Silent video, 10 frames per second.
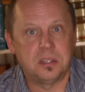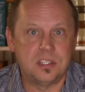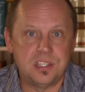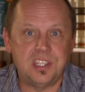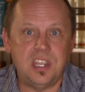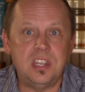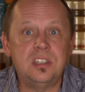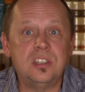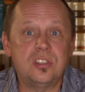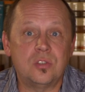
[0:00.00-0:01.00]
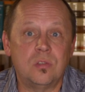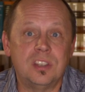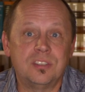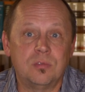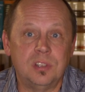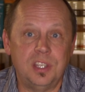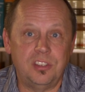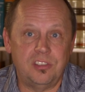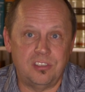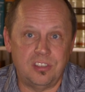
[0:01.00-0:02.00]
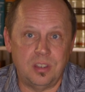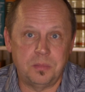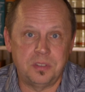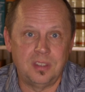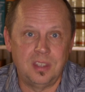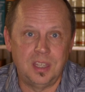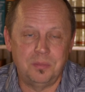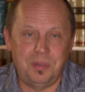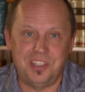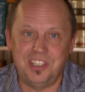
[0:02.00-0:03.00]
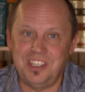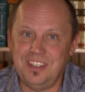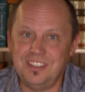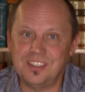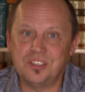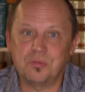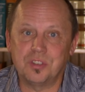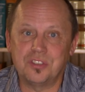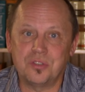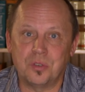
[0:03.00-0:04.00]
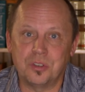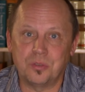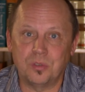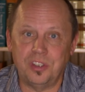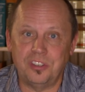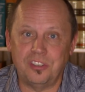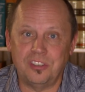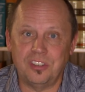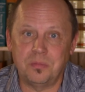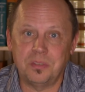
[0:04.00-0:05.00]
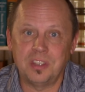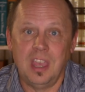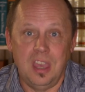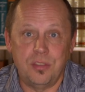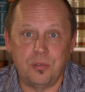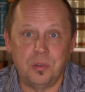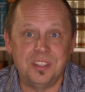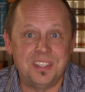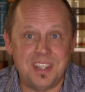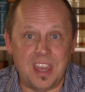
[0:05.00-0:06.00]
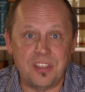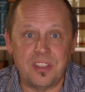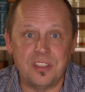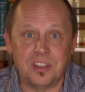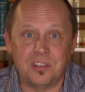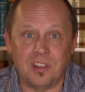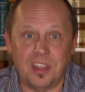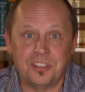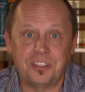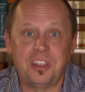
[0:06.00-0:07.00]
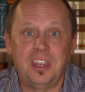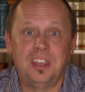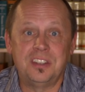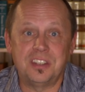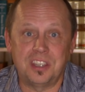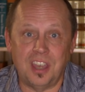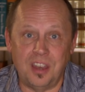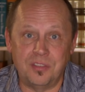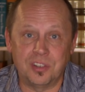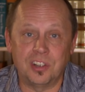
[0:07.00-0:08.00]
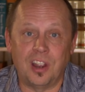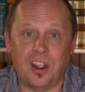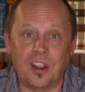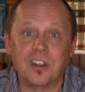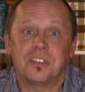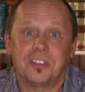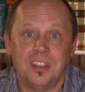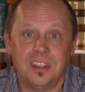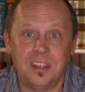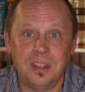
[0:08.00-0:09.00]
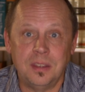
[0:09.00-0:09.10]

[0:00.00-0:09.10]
sin destroys relationships, but Jesus restores relationships through his death on the cross to cover our sin.